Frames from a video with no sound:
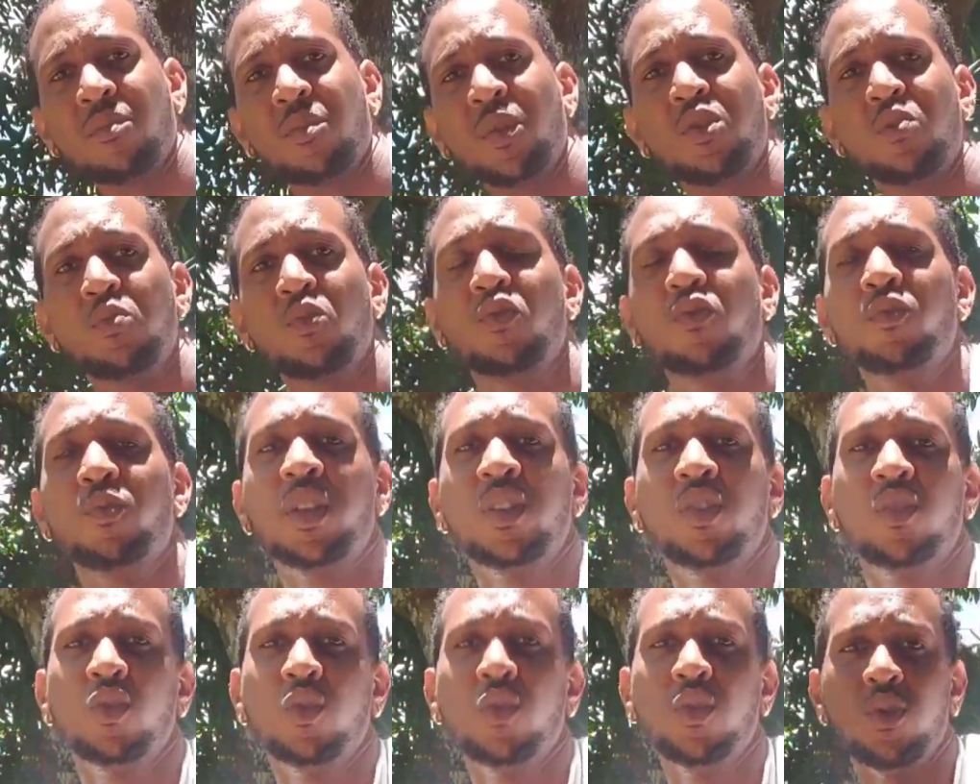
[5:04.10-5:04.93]
much
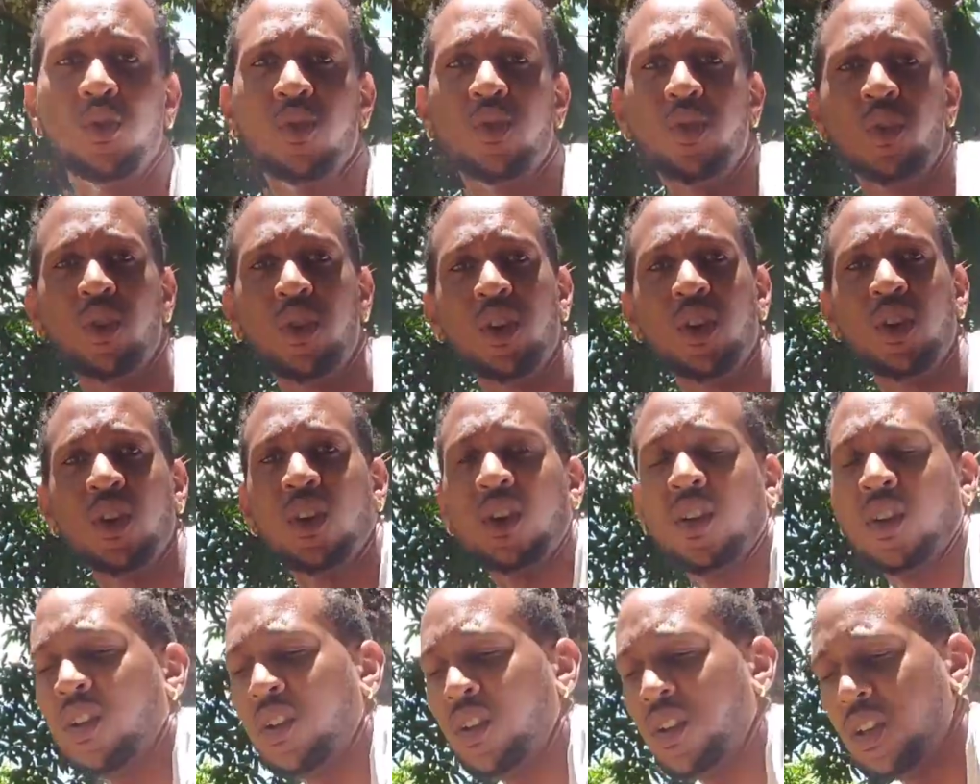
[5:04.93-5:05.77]
movement too.
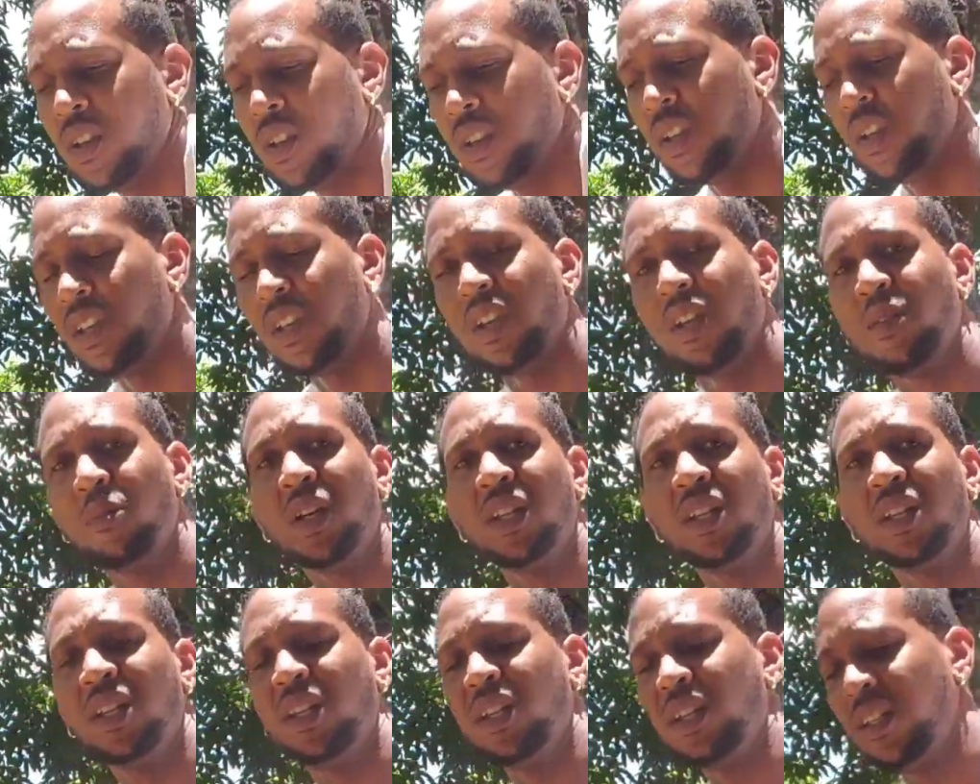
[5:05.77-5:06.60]
Yeah,
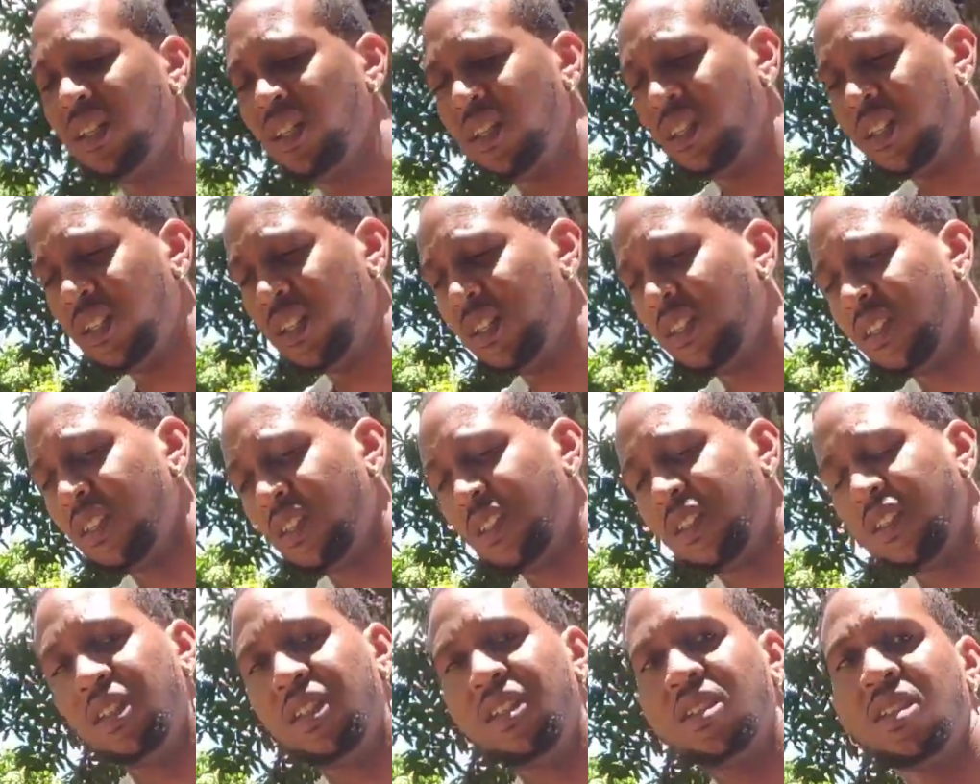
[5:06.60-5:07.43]
but
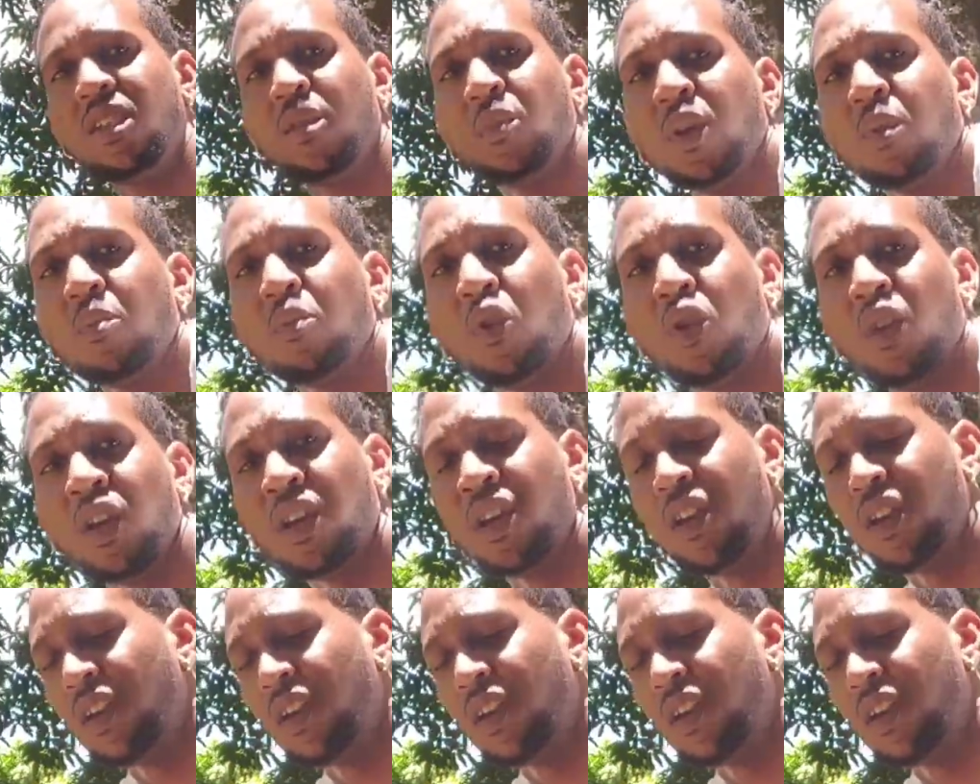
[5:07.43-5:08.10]
he's a big boy.